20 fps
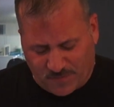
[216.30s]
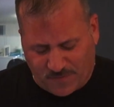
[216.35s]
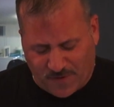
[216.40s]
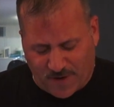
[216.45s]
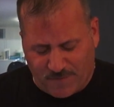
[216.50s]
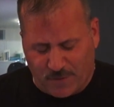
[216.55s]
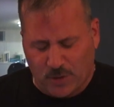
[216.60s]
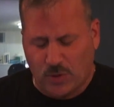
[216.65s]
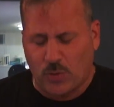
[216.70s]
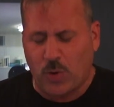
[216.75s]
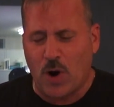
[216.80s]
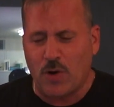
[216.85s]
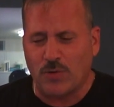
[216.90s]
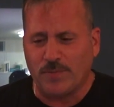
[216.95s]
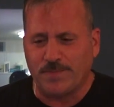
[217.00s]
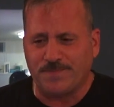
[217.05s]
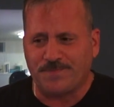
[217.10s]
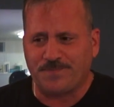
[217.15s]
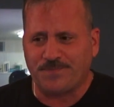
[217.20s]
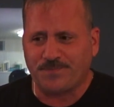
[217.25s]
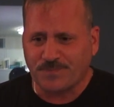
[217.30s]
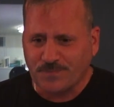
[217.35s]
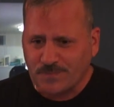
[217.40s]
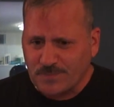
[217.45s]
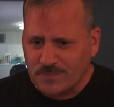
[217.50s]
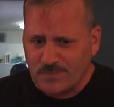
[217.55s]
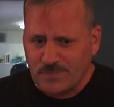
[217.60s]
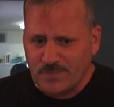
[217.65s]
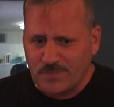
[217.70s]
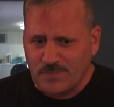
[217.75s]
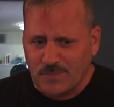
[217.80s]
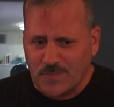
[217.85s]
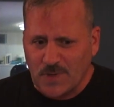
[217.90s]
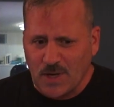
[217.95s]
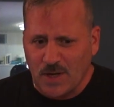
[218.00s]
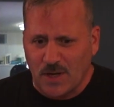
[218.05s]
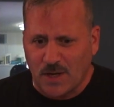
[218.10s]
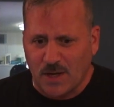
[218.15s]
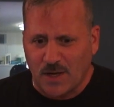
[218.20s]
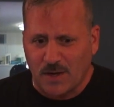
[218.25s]
Favorite quote,
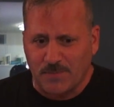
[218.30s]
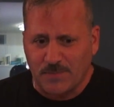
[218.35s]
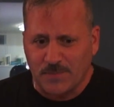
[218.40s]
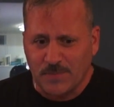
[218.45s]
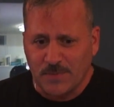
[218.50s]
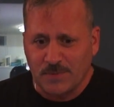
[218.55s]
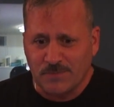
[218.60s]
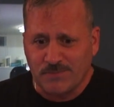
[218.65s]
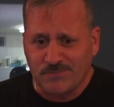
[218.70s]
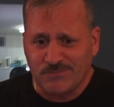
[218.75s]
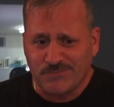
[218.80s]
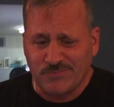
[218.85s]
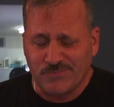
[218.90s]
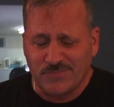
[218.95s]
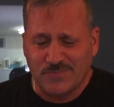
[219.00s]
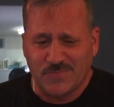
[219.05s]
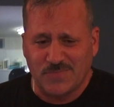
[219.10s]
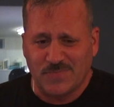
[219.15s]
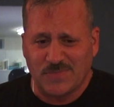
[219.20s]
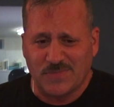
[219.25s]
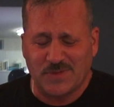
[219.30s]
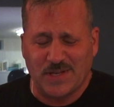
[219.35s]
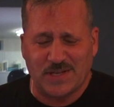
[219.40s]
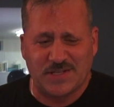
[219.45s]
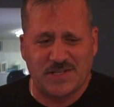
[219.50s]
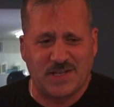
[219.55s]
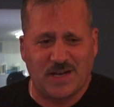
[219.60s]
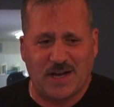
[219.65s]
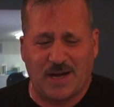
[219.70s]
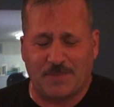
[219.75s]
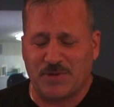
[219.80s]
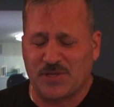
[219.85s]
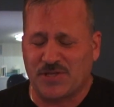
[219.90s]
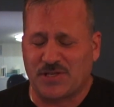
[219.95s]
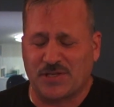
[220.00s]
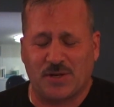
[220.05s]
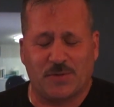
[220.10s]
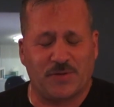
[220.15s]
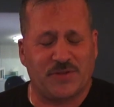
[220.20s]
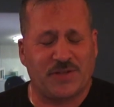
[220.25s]
I'm just
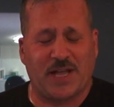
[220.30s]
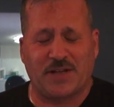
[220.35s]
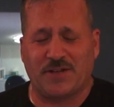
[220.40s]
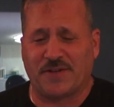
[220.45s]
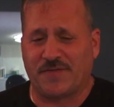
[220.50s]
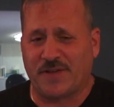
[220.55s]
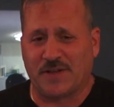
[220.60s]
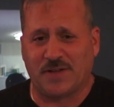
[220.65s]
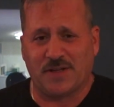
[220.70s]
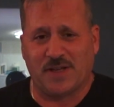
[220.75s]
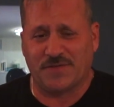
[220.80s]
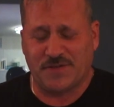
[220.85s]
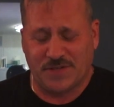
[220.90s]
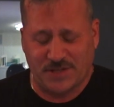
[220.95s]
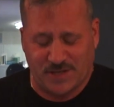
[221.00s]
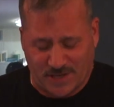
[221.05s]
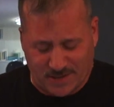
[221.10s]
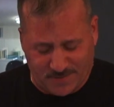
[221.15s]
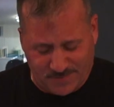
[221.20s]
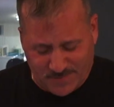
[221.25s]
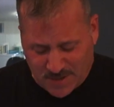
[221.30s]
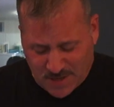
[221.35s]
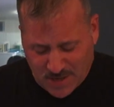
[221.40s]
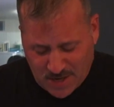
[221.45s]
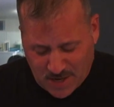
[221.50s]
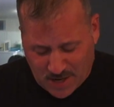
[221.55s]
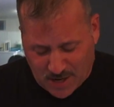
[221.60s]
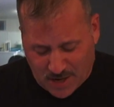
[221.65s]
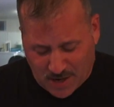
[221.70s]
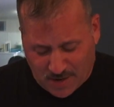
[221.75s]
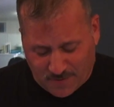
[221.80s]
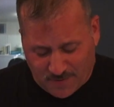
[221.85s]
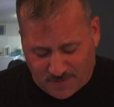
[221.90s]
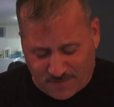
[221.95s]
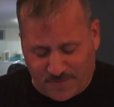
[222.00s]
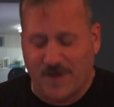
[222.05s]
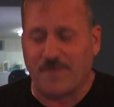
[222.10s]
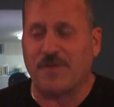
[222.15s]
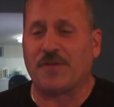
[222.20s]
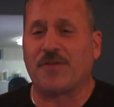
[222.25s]
gonna go with Can You Feel the Love Tonight.
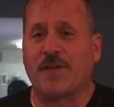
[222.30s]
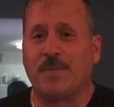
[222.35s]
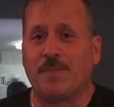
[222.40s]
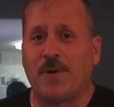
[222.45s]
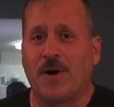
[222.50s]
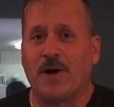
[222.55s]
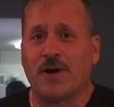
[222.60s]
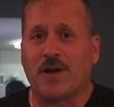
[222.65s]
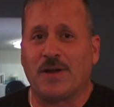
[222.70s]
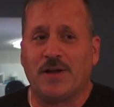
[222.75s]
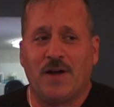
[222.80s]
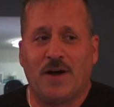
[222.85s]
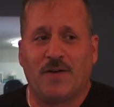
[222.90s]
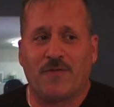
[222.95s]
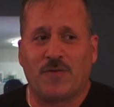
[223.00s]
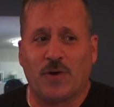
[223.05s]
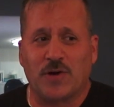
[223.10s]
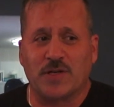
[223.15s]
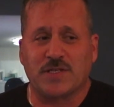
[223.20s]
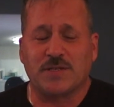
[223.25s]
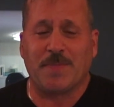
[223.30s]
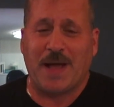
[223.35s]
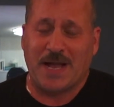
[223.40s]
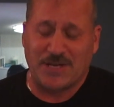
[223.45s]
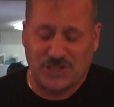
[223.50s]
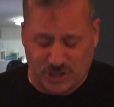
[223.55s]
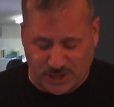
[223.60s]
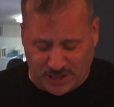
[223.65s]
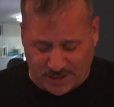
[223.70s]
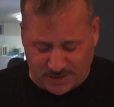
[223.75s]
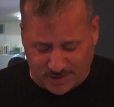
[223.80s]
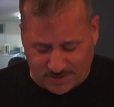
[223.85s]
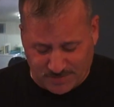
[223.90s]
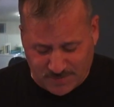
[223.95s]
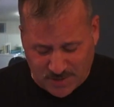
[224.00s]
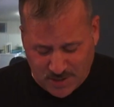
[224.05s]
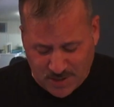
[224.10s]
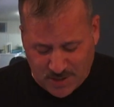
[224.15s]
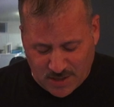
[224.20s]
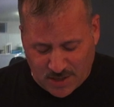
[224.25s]
Favorite theme park, of course, Magic
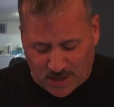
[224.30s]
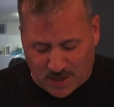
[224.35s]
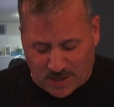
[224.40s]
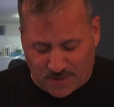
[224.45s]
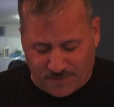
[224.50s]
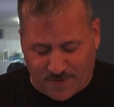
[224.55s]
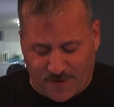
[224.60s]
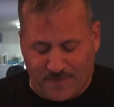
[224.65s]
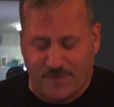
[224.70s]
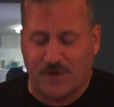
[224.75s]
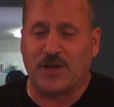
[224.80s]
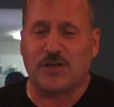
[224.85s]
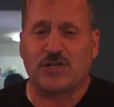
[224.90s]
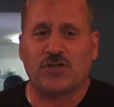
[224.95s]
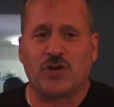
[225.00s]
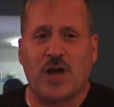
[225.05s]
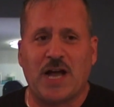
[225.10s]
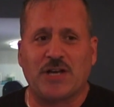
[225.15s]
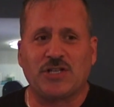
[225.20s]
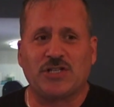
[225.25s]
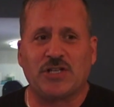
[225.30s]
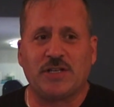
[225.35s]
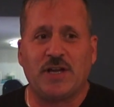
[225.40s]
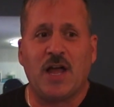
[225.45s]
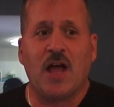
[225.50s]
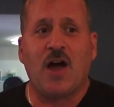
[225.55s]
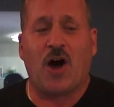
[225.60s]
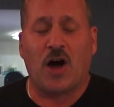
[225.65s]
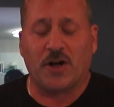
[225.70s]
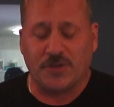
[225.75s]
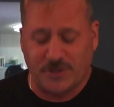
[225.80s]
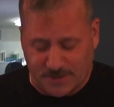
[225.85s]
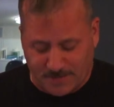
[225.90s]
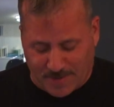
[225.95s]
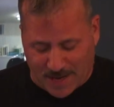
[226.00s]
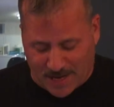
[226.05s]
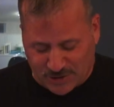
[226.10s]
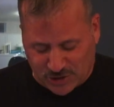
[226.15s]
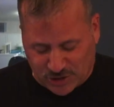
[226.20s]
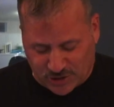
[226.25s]
Kingdom. Favorite attraction, Haunted
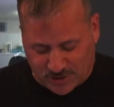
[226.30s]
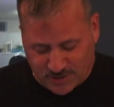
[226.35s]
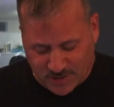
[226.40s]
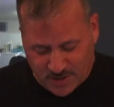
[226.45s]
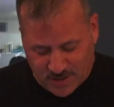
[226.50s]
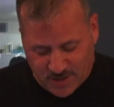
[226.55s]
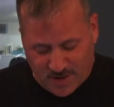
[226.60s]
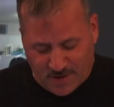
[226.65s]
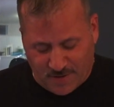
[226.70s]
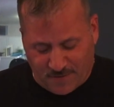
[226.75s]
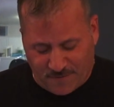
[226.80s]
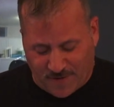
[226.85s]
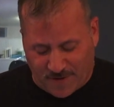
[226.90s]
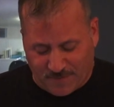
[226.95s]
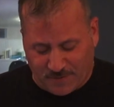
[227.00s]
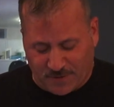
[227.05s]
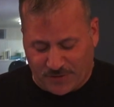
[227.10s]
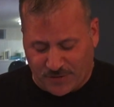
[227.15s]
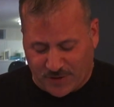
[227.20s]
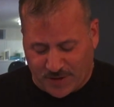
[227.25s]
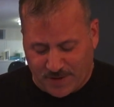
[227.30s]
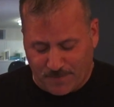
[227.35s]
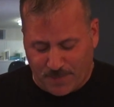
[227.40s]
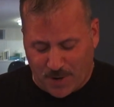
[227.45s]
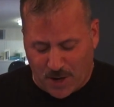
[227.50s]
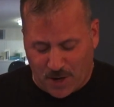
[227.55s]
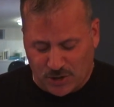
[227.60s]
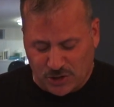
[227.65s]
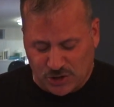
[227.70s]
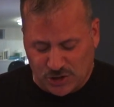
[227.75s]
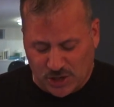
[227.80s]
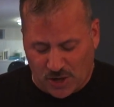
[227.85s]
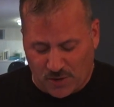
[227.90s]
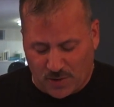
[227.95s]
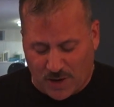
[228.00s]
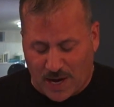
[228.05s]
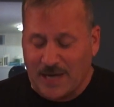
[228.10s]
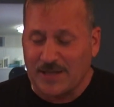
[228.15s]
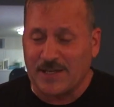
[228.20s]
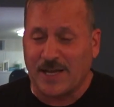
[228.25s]
Mansion. Favorite theme park
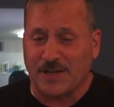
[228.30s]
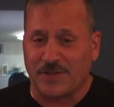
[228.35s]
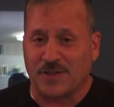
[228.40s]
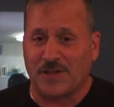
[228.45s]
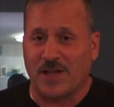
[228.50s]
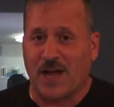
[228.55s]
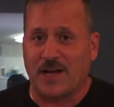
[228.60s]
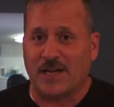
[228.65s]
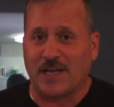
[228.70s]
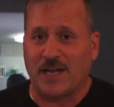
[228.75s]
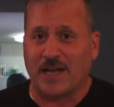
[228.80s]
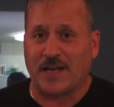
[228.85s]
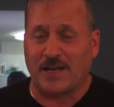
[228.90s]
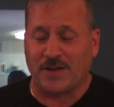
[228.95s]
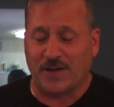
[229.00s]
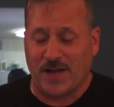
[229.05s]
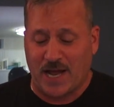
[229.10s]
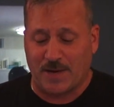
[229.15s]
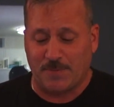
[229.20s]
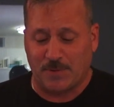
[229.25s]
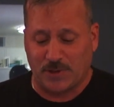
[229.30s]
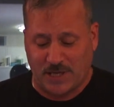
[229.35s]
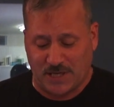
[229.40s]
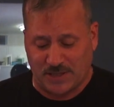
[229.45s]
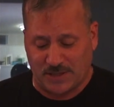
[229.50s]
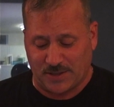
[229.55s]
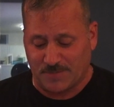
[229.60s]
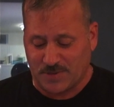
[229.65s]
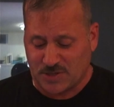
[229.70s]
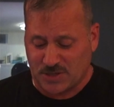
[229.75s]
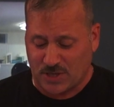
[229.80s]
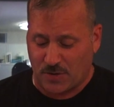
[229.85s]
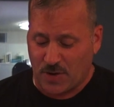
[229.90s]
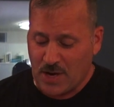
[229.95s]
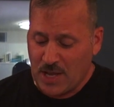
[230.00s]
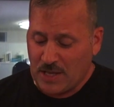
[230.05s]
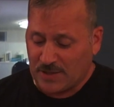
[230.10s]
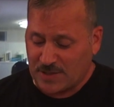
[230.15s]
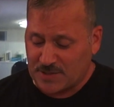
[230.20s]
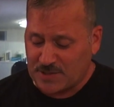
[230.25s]
show, I like The Lion King in Animal Kingdom. So
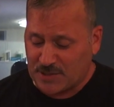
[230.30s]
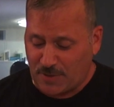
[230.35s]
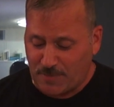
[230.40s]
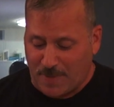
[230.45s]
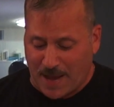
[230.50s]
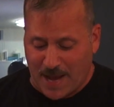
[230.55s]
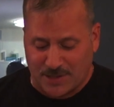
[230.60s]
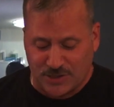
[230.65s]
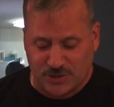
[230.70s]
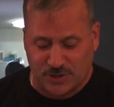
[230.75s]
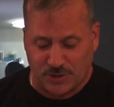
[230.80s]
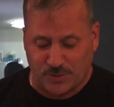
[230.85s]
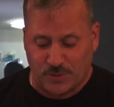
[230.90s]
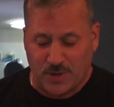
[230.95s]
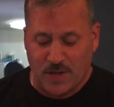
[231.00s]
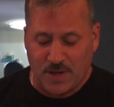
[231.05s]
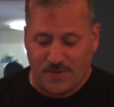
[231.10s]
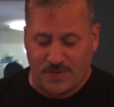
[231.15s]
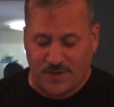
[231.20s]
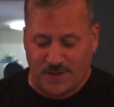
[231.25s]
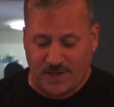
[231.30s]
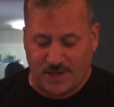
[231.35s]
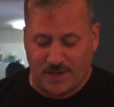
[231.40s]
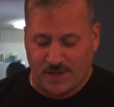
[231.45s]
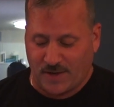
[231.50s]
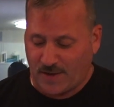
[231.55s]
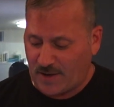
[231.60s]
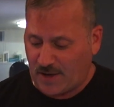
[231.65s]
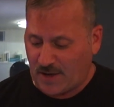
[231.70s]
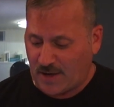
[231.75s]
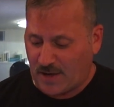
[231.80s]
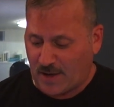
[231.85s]
let's go back to the